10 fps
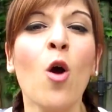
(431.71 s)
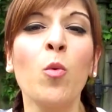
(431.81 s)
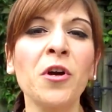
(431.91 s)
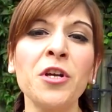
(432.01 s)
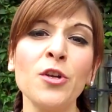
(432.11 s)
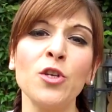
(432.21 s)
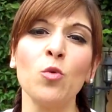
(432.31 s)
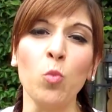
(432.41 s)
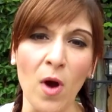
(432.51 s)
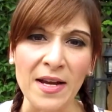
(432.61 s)
We're gonna do
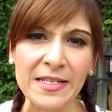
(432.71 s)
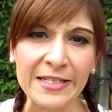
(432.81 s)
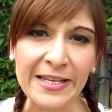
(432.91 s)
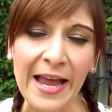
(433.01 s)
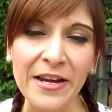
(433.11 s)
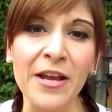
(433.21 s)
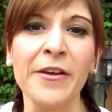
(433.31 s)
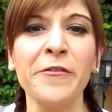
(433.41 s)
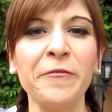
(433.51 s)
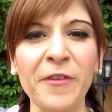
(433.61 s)
1 set,
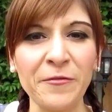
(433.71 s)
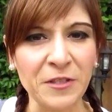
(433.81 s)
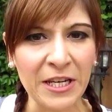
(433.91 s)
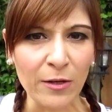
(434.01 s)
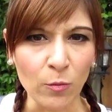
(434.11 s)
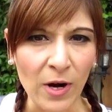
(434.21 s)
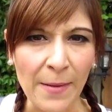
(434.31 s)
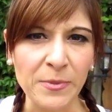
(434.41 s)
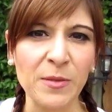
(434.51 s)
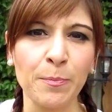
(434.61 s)
15
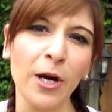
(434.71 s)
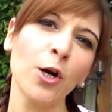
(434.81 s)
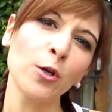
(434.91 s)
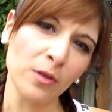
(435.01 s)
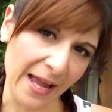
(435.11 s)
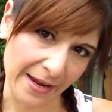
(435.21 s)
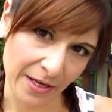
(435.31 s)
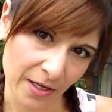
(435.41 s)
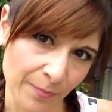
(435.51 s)
reps per leg.